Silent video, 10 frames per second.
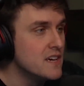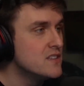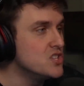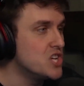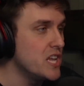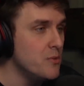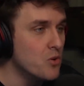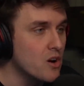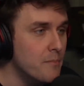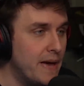the genie will
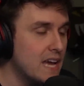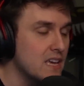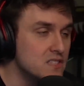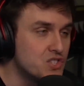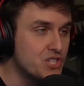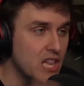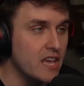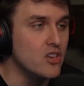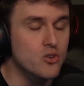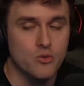come back and slay
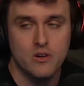you